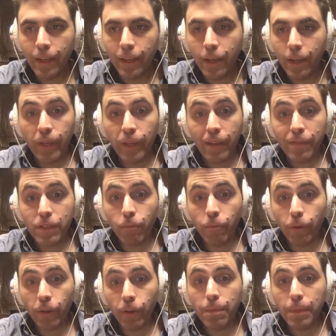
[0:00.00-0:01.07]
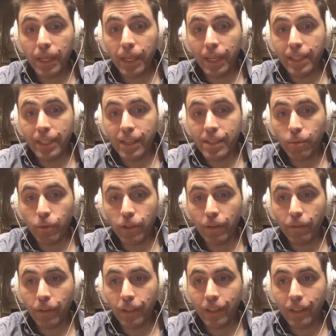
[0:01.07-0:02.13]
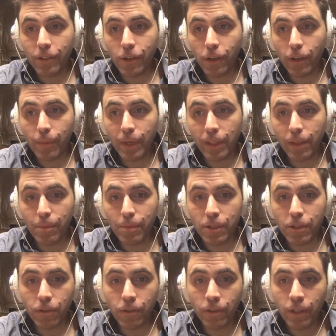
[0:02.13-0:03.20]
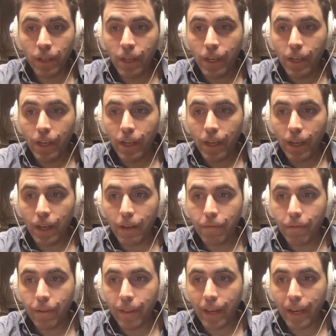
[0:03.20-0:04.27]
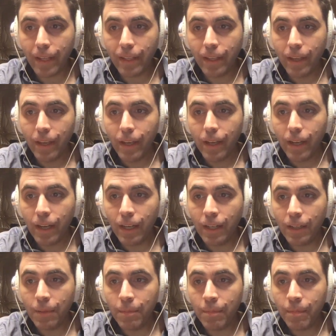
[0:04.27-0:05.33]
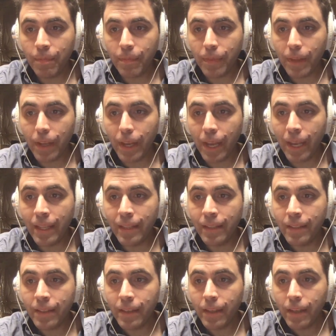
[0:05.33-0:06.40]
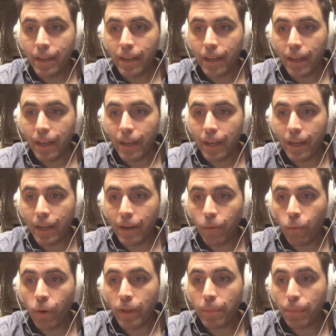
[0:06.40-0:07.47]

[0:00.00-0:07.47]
we have some really big ideas and we're definitely going to talk about them soon. For that. And what